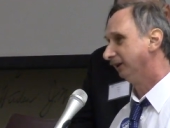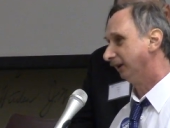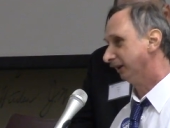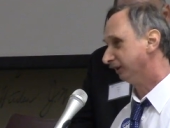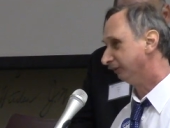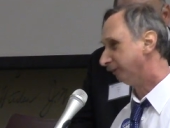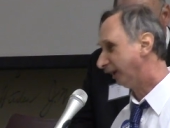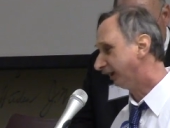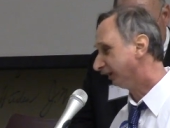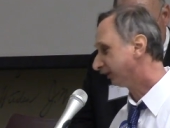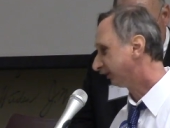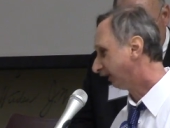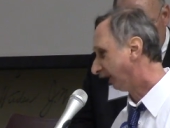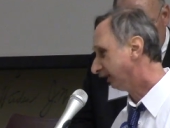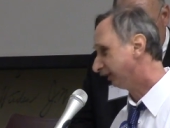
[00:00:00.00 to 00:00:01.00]
as big a
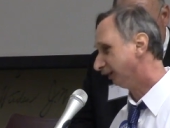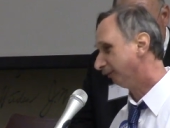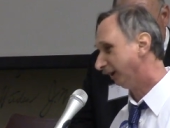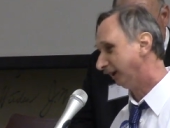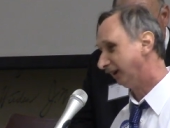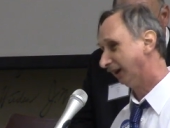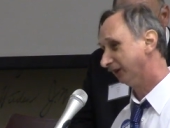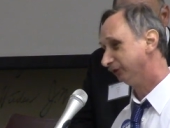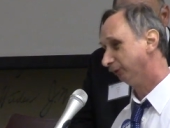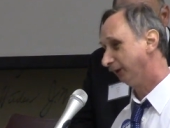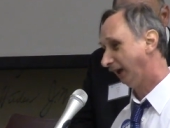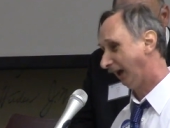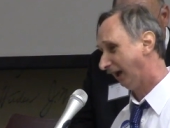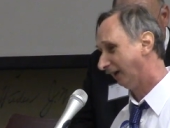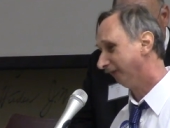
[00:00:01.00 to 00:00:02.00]
state committee as
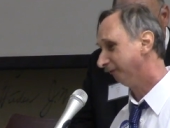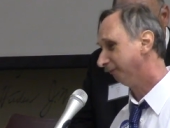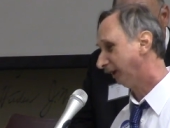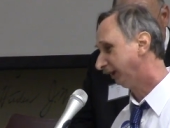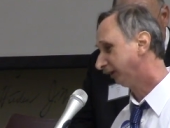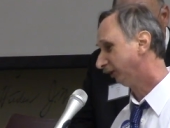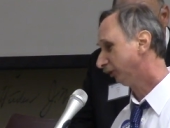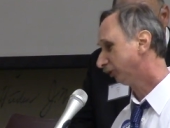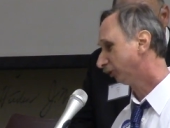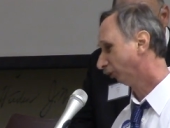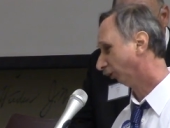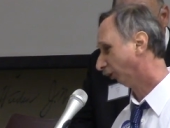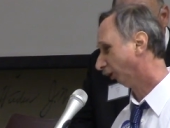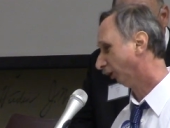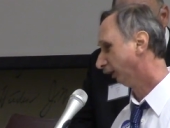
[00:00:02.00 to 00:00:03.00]
we have, making
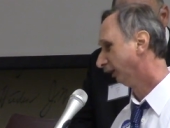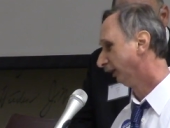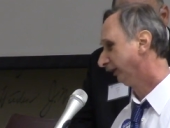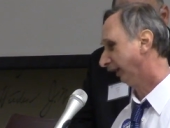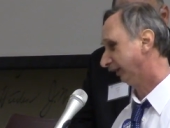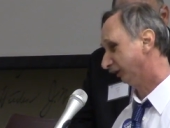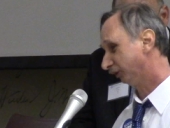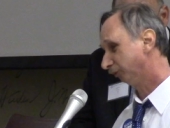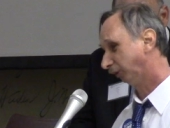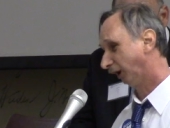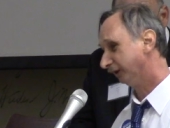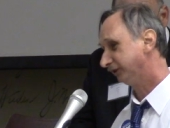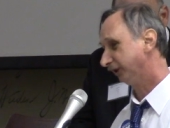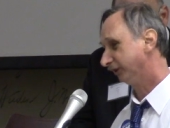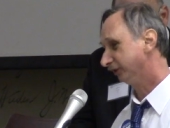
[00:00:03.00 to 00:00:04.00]
sure that this
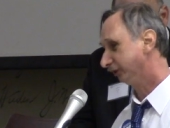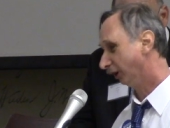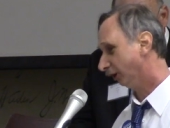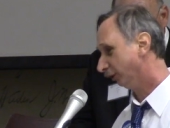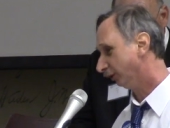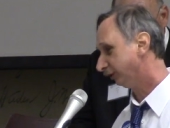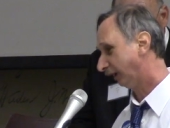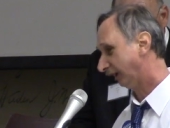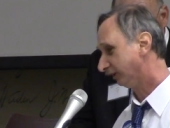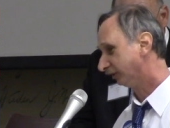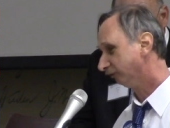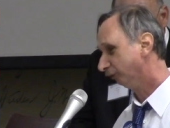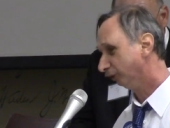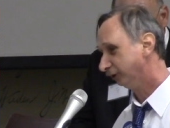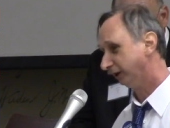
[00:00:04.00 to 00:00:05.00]
process goes
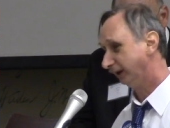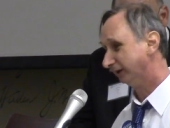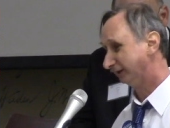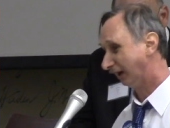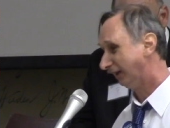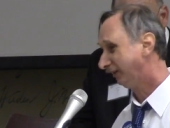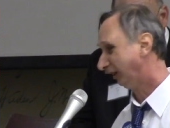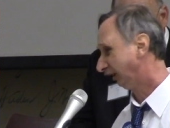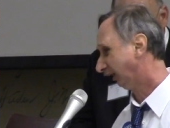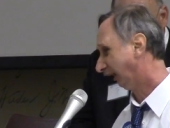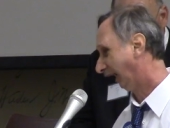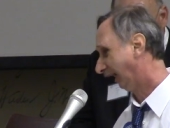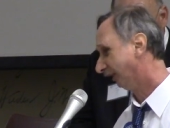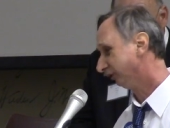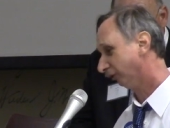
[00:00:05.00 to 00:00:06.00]
as smoothly as I think
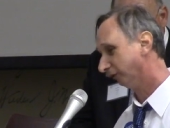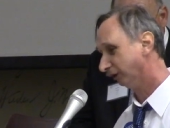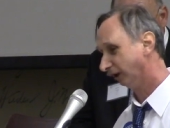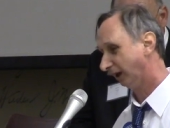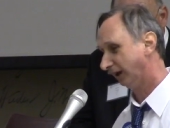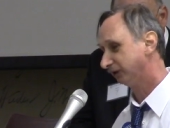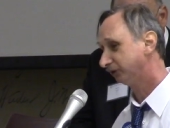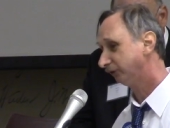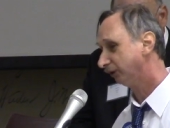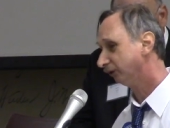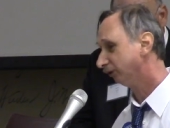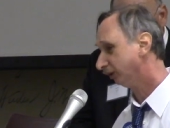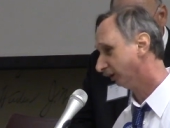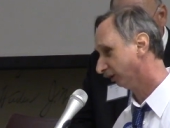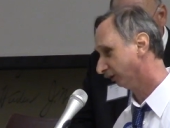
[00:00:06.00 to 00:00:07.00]
it has over the last
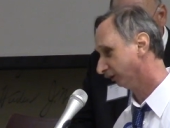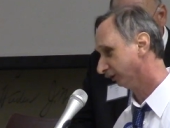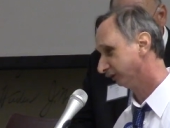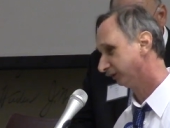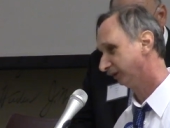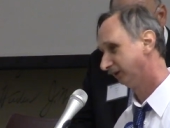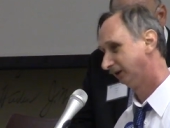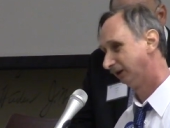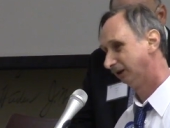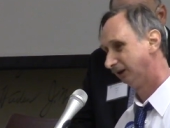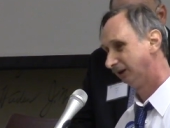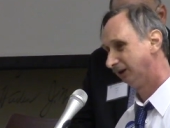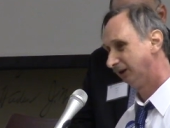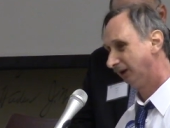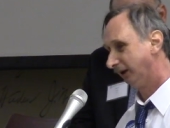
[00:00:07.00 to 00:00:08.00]
few years.
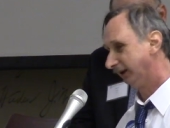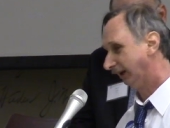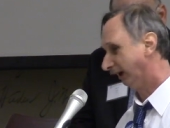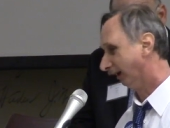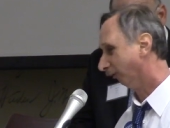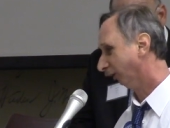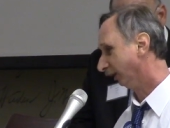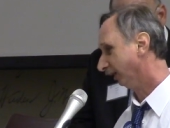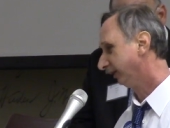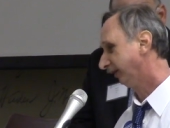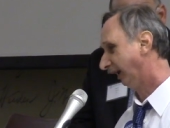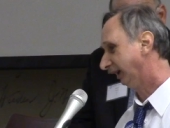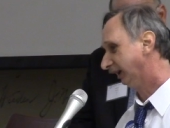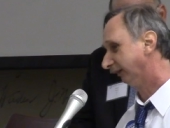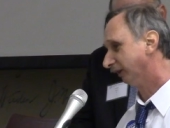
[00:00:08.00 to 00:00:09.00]
Again, I want to
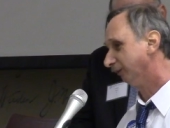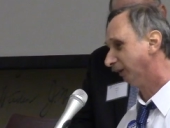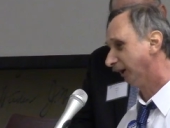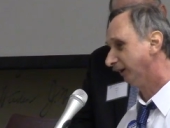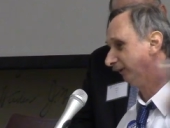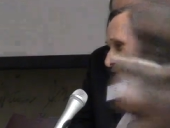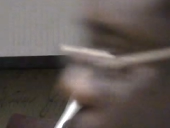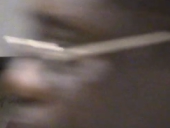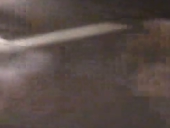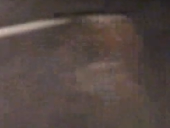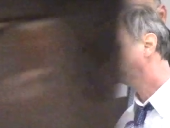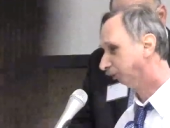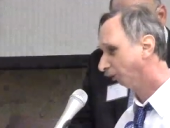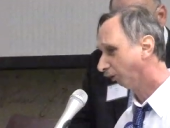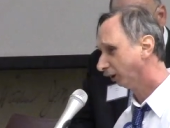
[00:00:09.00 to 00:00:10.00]
thank everybody for their
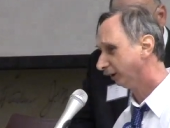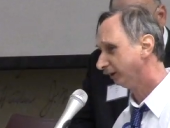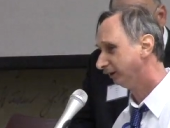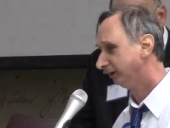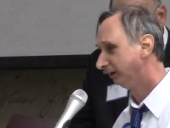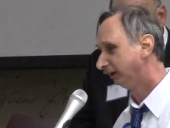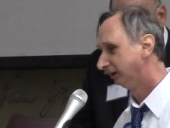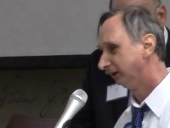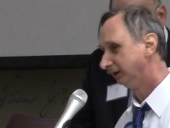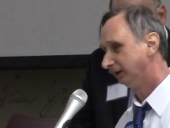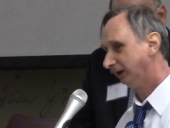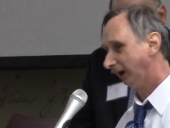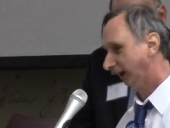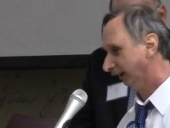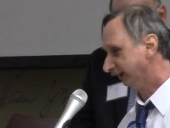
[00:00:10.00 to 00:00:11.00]
support,
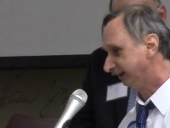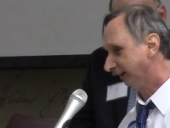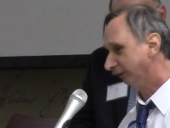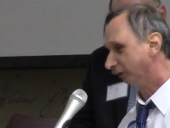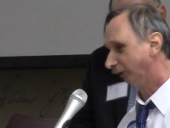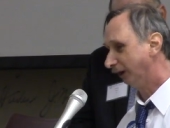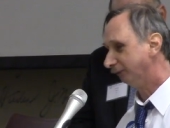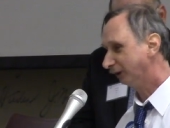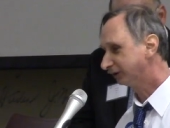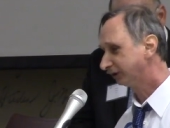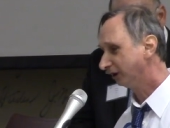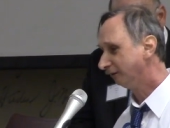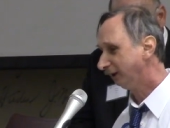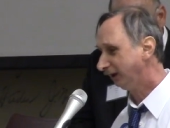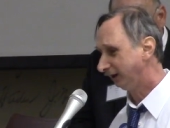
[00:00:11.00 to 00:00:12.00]
and let's have a great
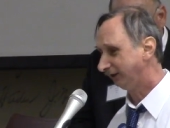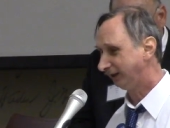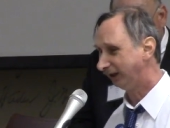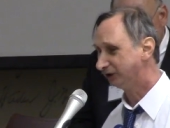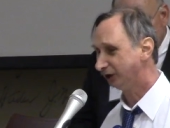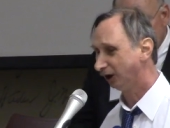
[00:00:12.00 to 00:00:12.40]
rest of the meeting. Thanks,